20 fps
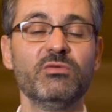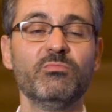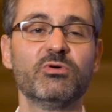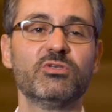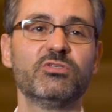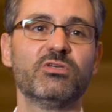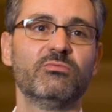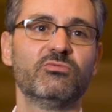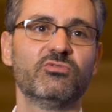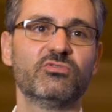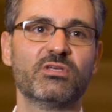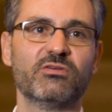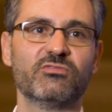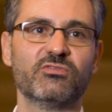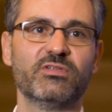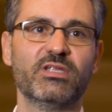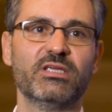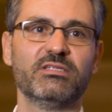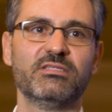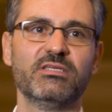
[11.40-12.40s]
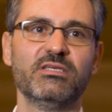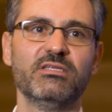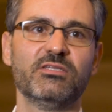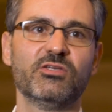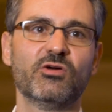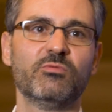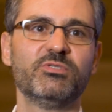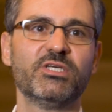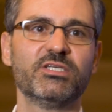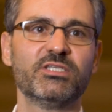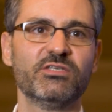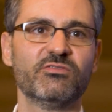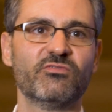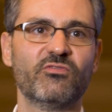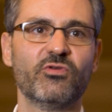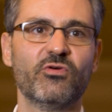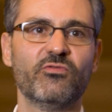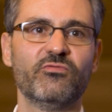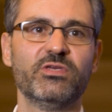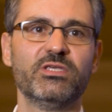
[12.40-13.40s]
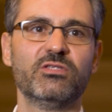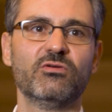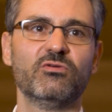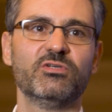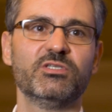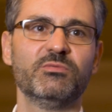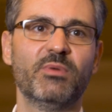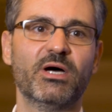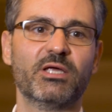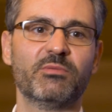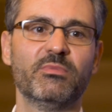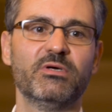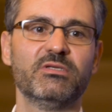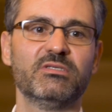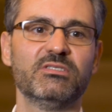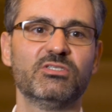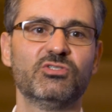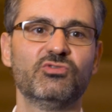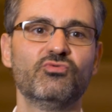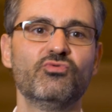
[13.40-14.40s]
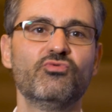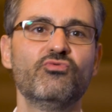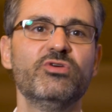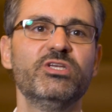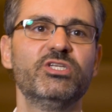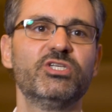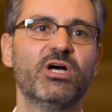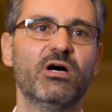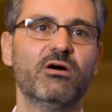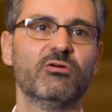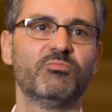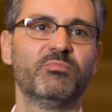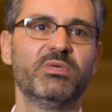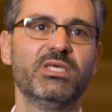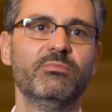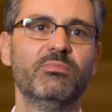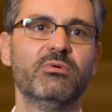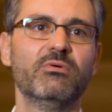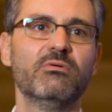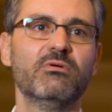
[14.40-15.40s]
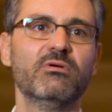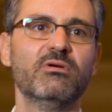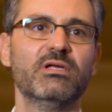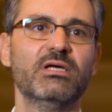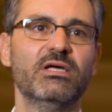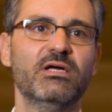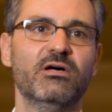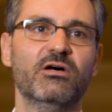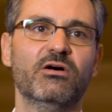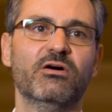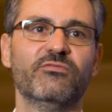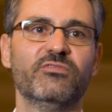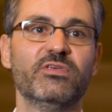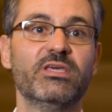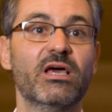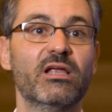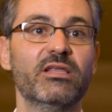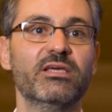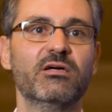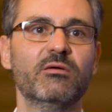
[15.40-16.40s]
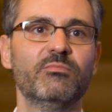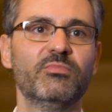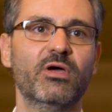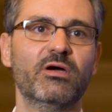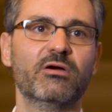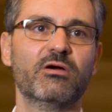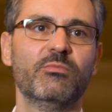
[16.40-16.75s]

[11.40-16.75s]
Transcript: Symposium 2019, the objective of the VTOL department is to reach out people of the helicopter